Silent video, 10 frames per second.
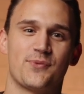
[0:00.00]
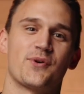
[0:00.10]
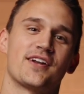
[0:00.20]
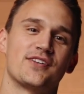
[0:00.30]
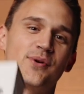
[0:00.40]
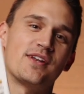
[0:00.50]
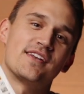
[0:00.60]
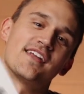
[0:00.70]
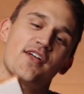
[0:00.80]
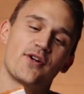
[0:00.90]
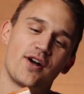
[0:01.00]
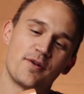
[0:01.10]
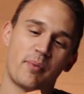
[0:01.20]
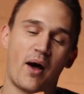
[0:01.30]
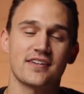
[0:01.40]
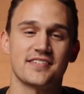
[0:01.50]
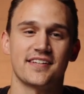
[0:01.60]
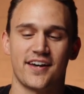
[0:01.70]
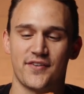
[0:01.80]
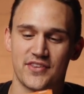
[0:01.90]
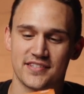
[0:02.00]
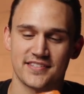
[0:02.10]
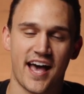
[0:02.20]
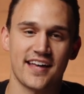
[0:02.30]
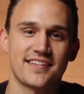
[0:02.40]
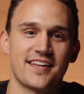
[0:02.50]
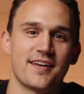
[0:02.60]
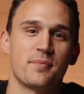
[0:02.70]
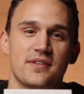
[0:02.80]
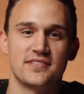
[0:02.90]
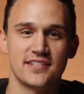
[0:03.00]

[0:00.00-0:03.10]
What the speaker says: we're gonna do another unboxing of this Tascam